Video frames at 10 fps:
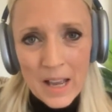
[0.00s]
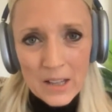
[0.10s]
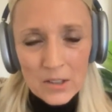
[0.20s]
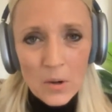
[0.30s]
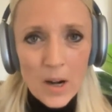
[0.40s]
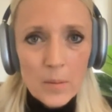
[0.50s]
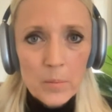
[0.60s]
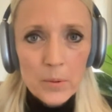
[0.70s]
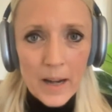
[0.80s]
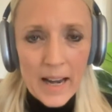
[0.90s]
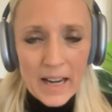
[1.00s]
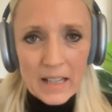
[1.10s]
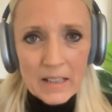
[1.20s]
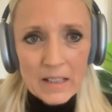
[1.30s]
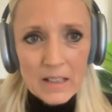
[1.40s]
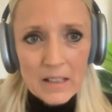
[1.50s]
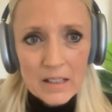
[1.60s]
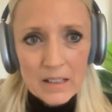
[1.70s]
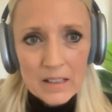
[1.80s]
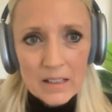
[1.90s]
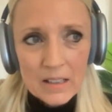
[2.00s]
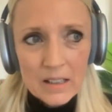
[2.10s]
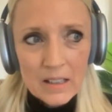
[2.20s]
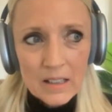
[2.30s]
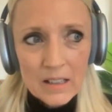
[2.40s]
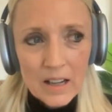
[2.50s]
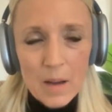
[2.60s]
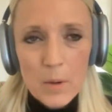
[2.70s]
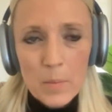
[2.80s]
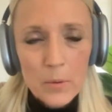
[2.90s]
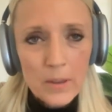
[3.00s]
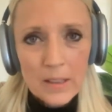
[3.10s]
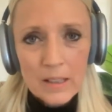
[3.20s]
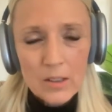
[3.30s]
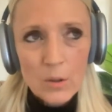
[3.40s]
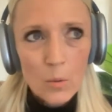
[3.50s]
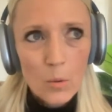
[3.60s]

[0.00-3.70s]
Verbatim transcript: So our brains come up with these